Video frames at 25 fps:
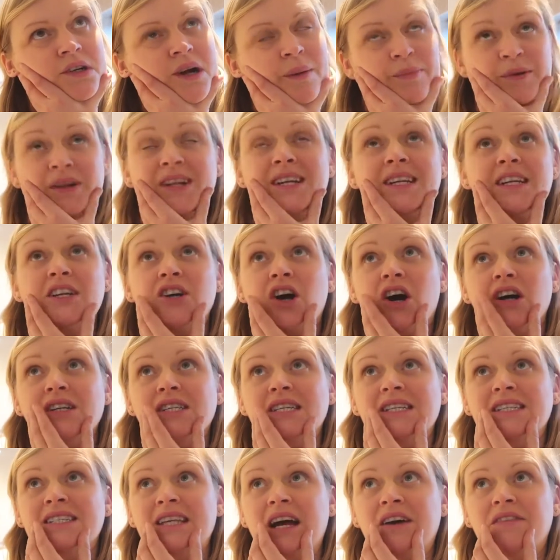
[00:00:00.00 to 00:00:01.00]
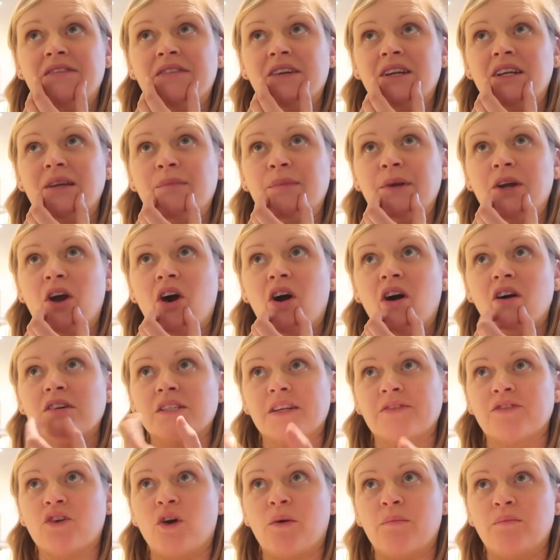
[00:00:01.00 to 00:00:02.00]
I'm going to need car seats definitely,
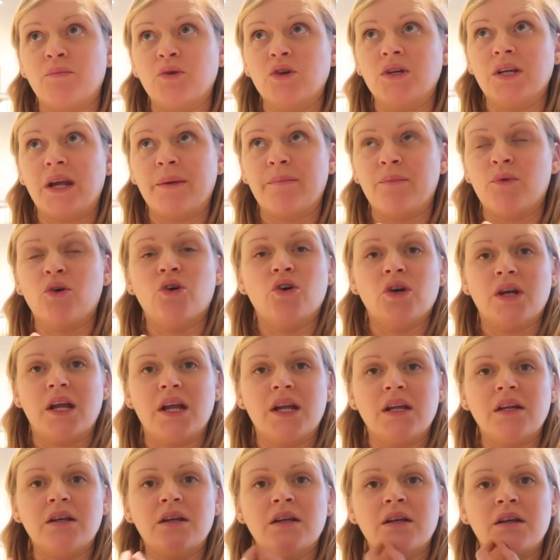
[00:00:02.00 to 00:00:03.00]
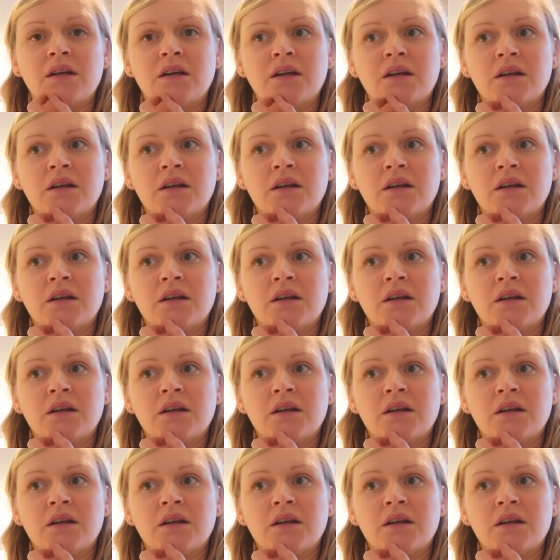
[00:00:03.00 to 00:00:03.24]
because I've got Monday morning